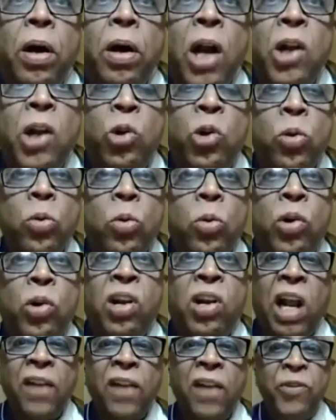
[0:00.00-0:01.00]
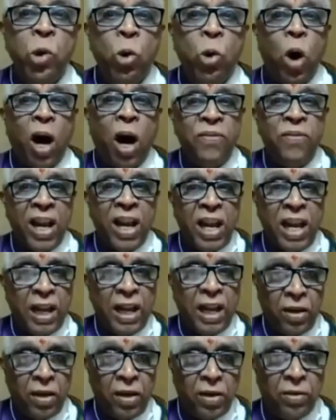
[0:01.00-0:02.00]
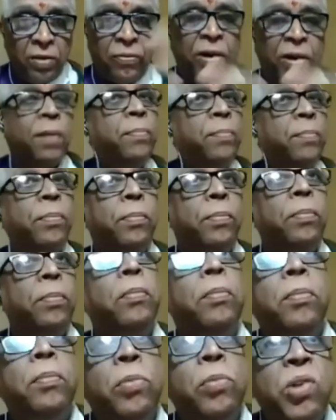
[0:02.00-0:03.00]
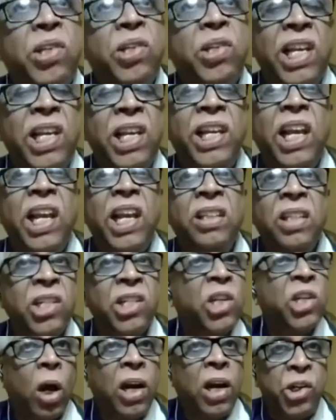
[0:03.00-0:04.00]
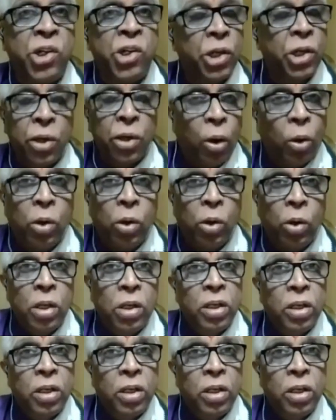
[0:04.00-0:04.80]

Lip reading: and to drive you away from seeking this knowledge. No,